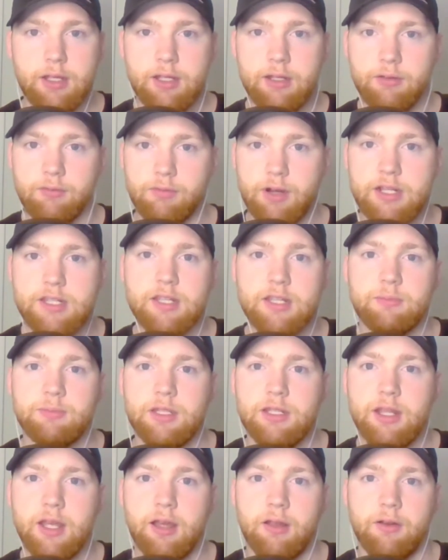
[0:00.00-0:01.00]
Write something
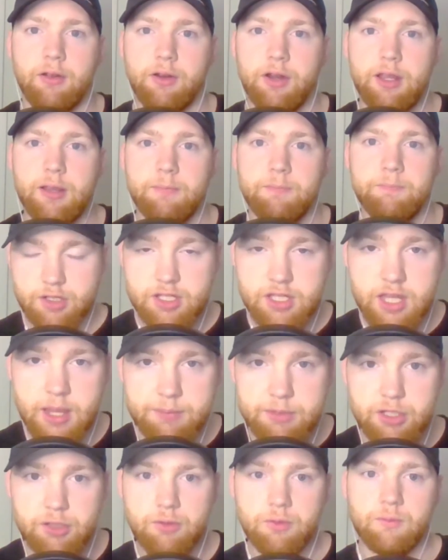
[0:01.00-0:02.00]
down, all right? Step
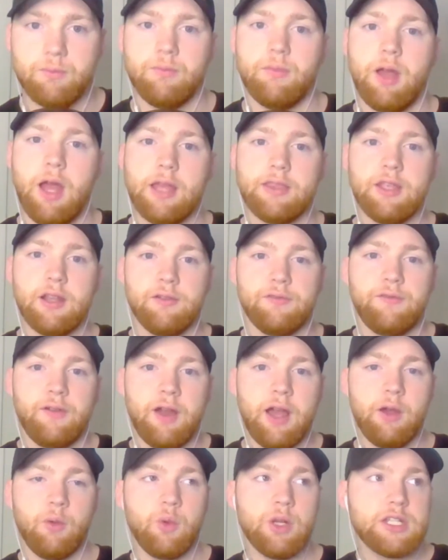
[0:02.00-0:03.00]
2, identify
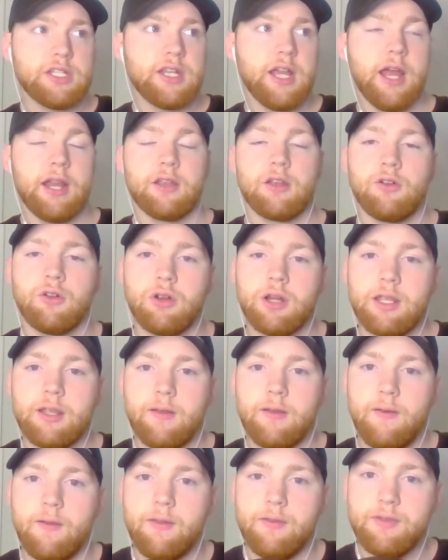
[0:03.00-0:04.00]
which category
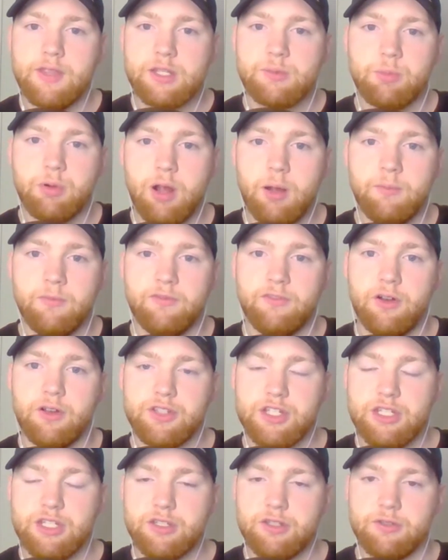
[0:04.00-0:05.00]
this problem falls
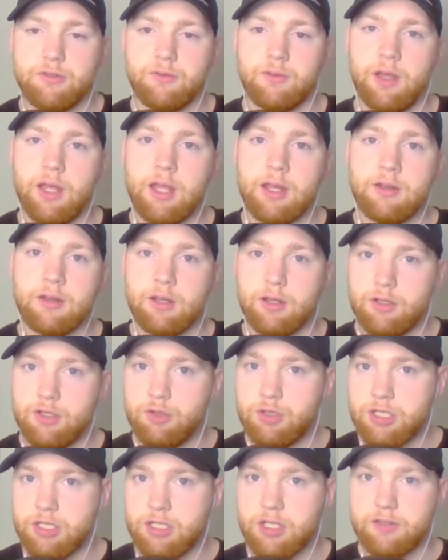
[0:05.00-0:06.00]
into. And
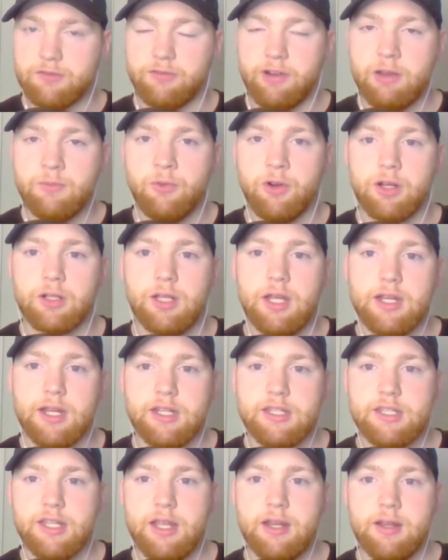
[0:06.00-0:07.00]
using this framework, like I
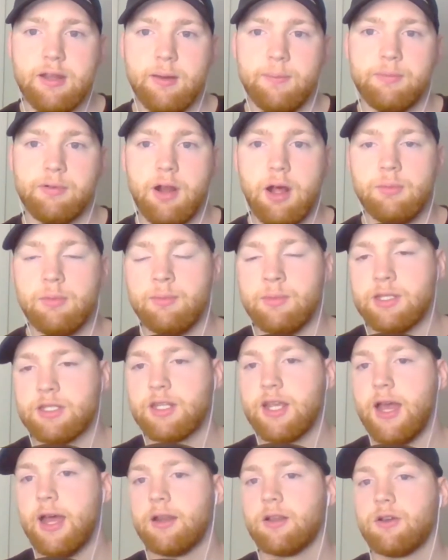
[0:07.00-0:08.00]
said, a problem is
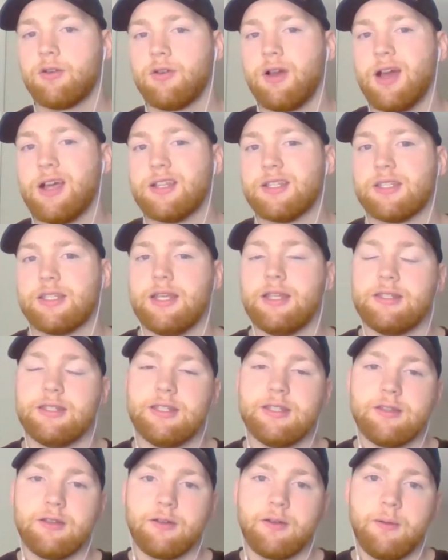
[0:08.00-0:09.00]
categorized as
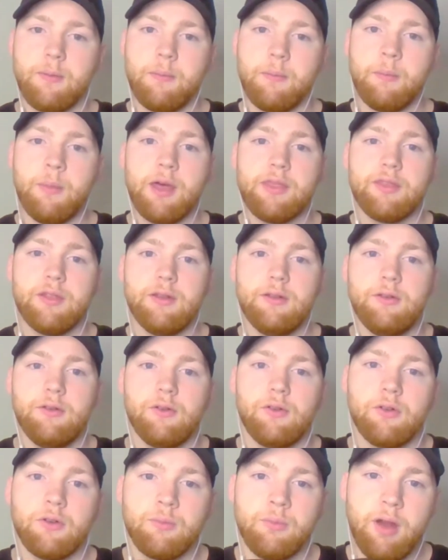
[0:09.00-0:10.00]
either method
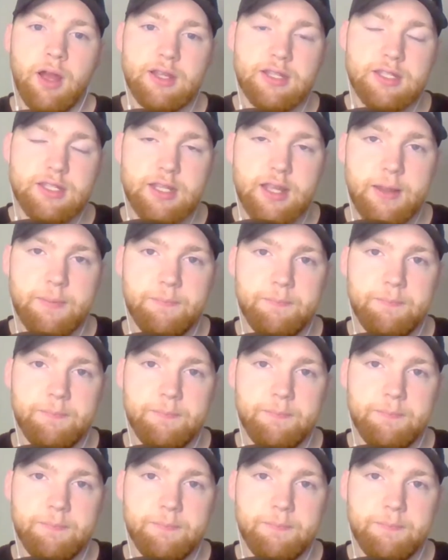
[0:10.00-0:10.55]
or mindset.